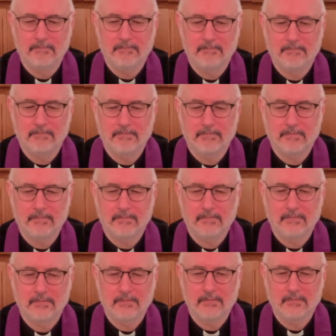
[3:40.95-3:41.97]

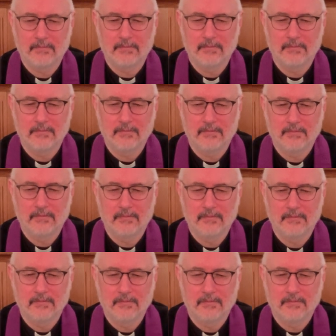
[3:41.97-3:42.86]
Nobody speaks.